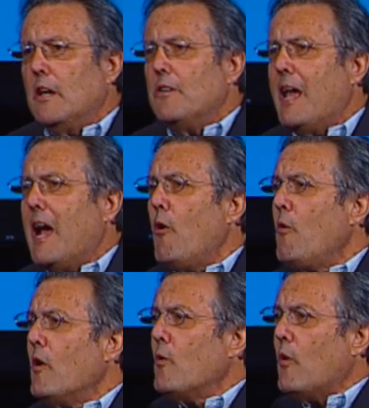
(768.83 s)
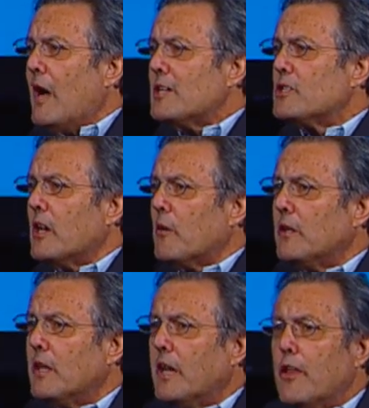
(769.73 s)
Now we're watching
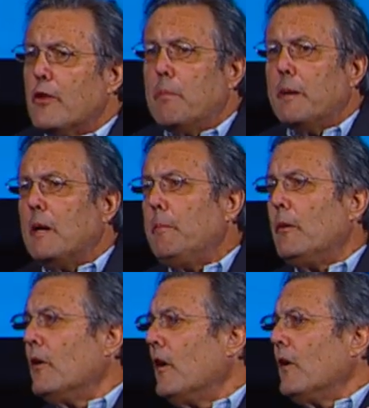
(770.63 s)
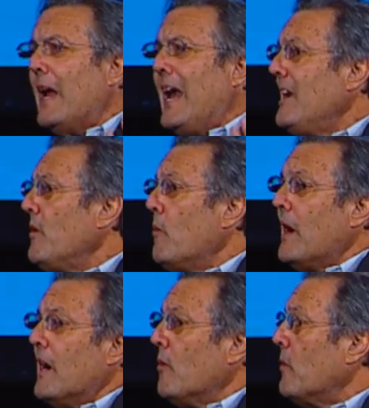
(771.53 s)
when the other people are
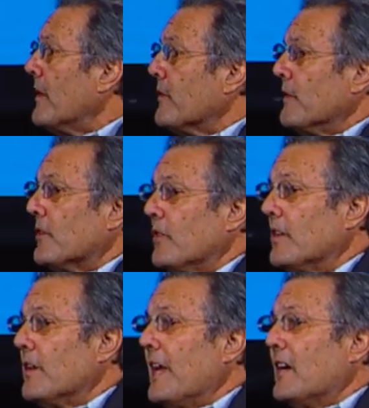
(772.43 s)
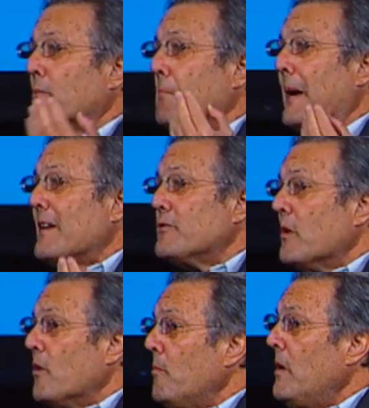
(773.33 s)
anywhere, whether it's in the next
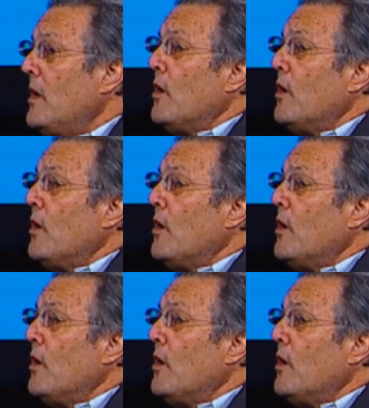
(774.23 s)
bedroom,